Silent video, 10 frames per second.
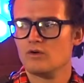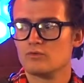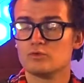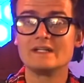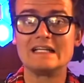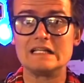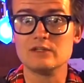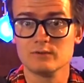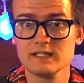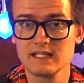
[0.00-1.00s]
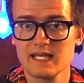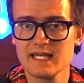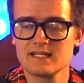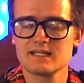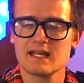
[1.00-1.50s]
really, really
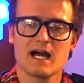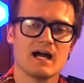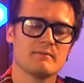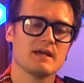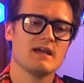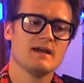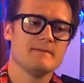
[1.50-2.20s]
into the hobby,